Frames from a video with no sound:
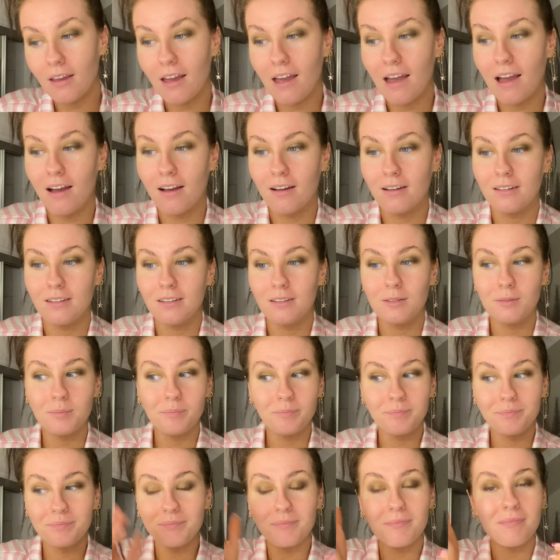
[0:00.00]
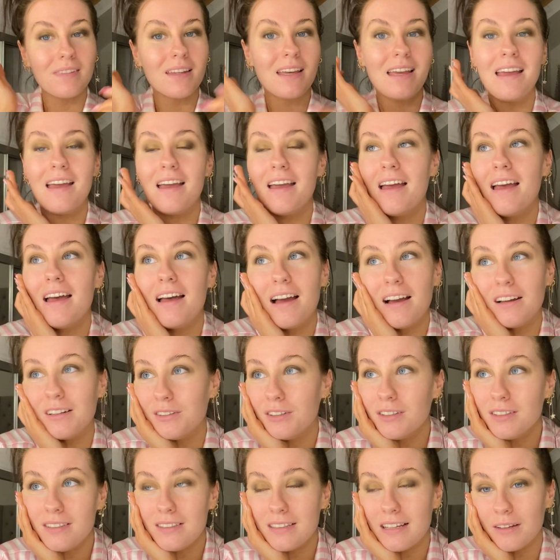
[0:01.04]
And
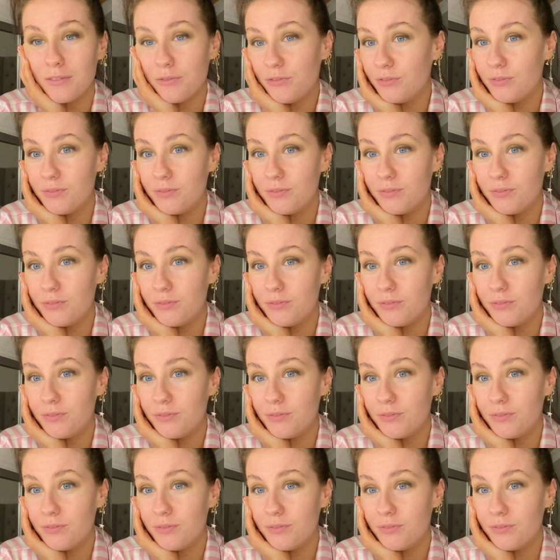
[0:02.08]
I've